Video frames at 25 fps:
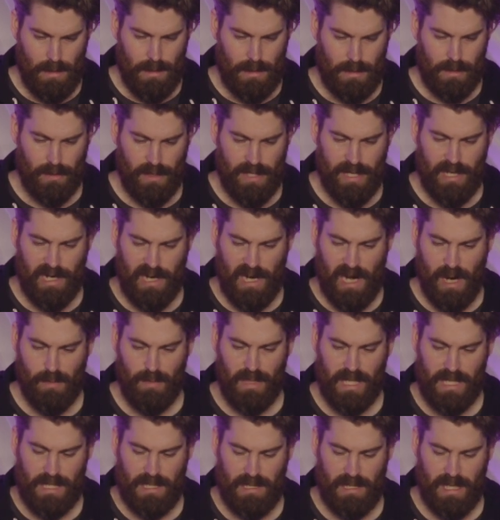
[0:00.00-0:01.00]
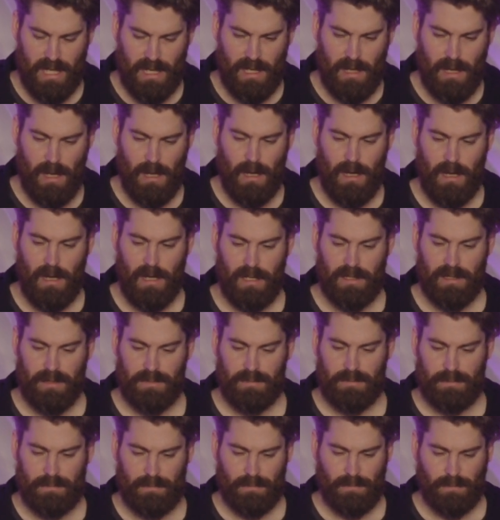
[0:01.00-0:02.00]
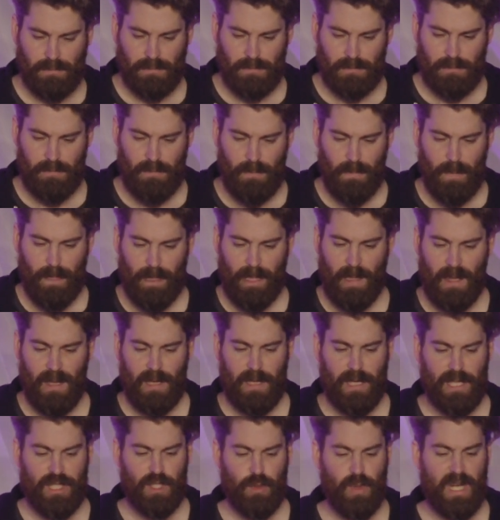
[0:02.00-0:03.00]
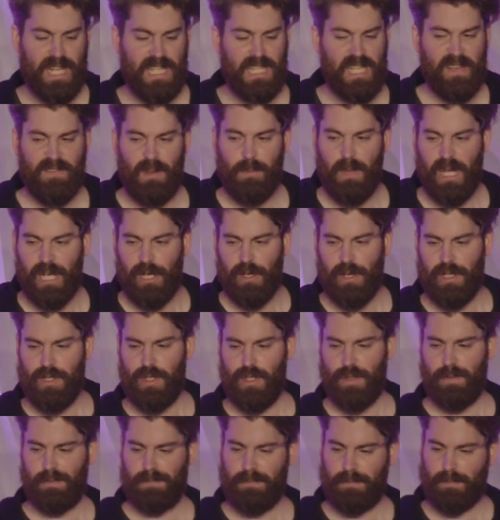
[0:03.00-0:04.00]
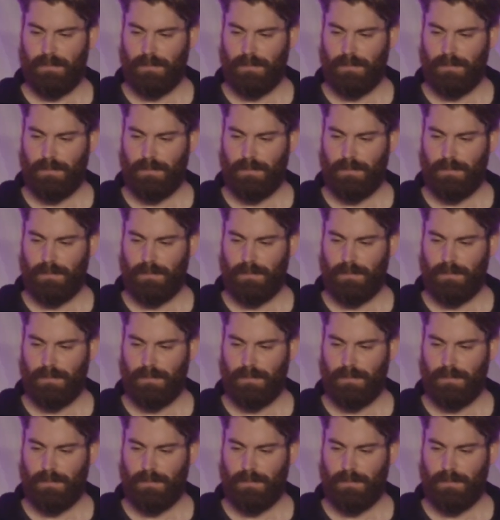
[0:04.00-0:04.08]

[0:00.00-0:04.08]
So here I'm listening on 27 megahertz.